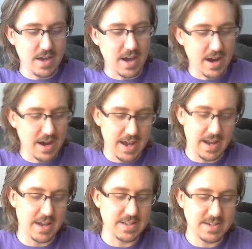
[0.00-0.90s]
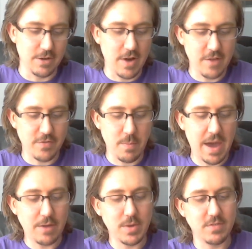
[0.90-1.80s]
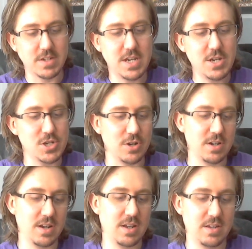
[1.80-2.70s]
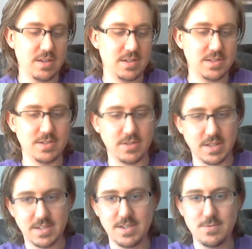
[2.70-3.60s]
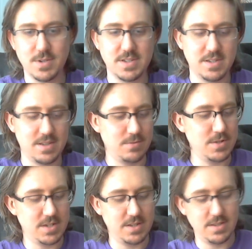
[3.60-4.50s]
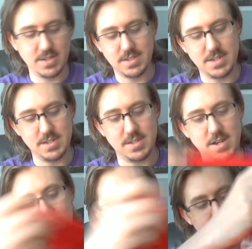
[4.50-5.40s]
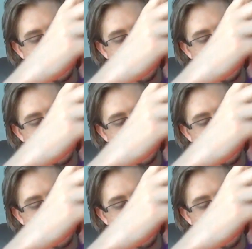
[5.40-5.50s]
And I can tell right off the bat we have a t-shirt. So let's see what this is here.